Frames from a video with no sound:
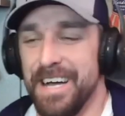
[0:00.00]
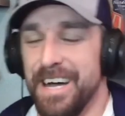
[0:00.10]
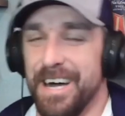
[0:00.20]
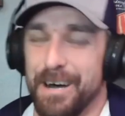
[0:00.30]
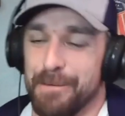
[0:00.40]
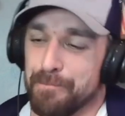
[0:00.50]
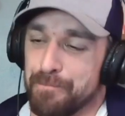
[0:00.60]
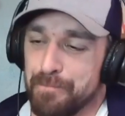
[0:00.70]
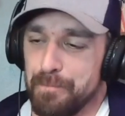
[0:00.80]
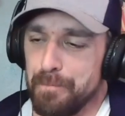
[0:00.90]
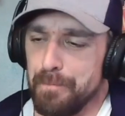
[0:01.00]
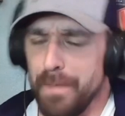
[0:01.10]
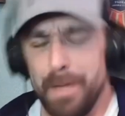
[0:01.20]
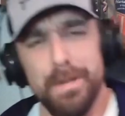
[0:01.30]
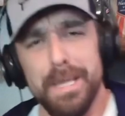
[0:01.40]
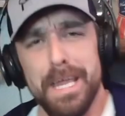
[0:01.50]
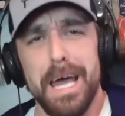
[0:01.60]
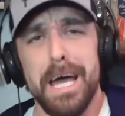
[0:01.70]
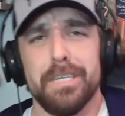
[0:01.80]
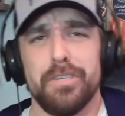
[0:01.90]
But
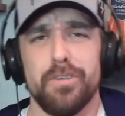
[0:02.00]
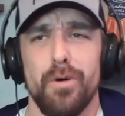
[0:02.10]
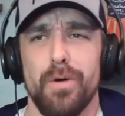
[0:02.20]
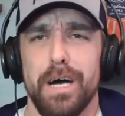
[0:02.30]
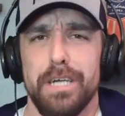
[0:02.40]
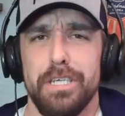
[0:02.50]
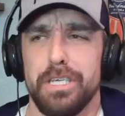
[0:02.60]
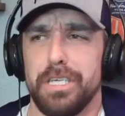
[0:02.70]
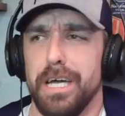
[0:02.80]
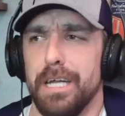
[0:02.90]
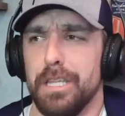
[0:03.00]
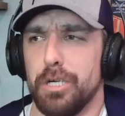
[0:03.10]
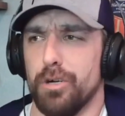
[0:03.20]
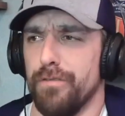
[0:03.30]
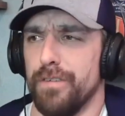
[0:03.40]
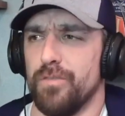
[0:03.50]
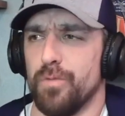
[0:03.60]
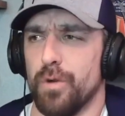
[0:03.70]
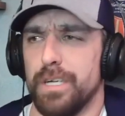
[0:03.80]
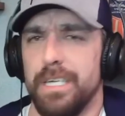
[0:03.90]
yeah, so the girlfriend's
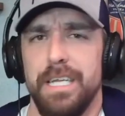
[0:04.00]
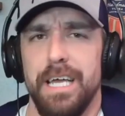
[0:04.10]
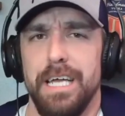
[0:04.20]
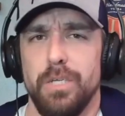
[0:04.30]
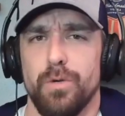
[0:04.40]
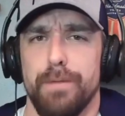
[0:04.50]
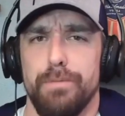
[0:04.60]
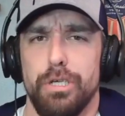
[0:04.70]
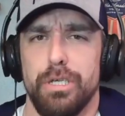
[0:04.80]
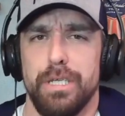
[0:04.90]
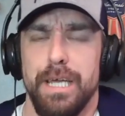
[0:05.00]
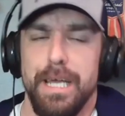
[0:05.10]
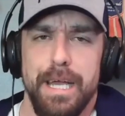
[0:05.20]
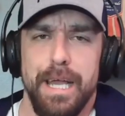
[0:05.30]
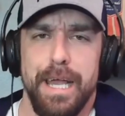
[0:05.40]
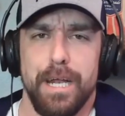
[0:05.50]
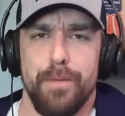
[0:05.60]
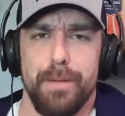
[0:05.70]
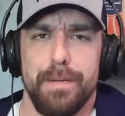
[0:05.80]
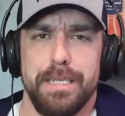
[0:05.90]
working today, so I'm just hanging out
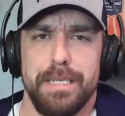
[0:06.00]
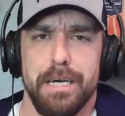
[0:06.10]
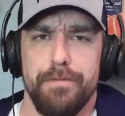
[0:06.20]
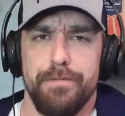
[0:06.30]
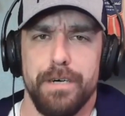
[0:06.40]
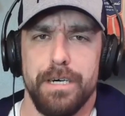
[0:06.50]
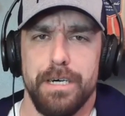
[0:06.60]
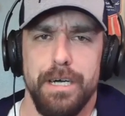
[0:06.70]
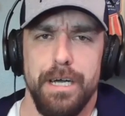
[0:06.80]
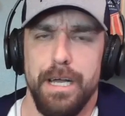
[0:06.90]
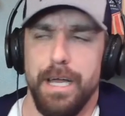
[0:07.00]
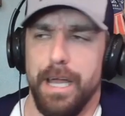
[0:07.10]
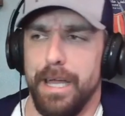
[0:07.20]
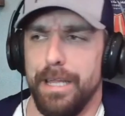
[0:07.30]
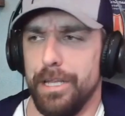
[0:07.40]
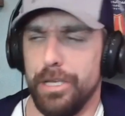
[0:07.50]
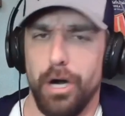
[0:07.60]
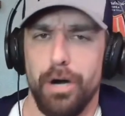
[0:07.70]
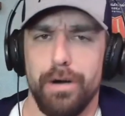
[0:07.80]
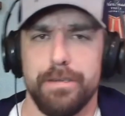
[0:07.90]
by myself and the
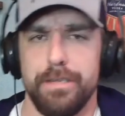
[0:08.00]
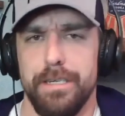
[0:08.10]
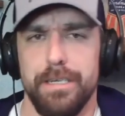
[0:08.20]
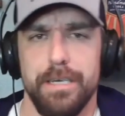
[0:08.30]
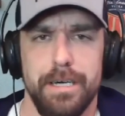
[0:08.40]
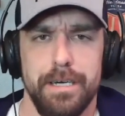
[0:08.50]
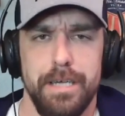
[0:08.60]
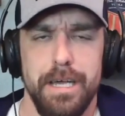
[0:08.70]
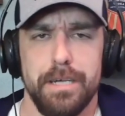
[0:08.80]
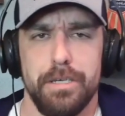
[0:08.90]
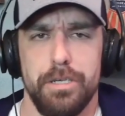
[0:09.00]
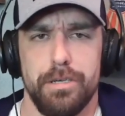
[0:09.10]
dogs, and I'm